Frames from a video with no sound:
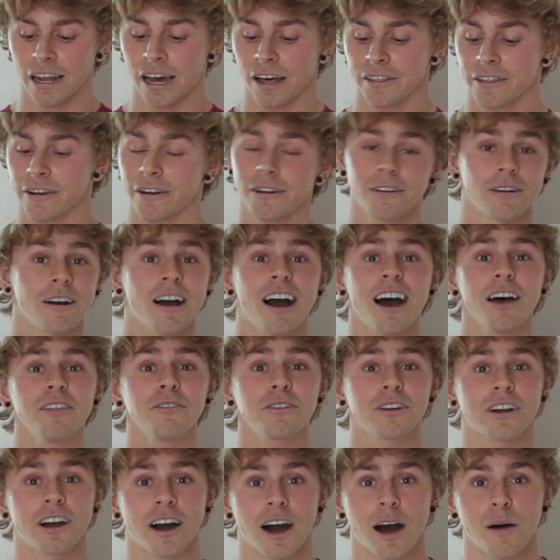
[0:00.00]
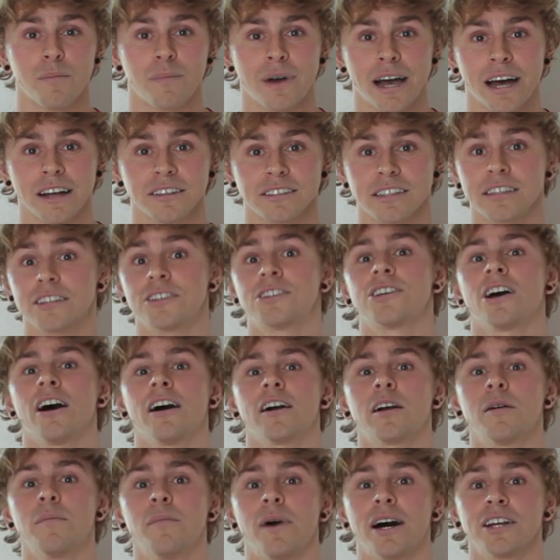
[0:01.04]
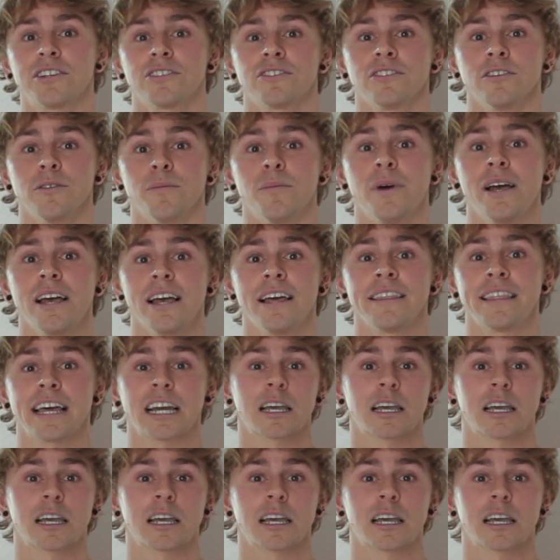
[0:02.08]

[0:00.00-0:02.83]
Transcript: Now, there are other compounds in the chaga mushroom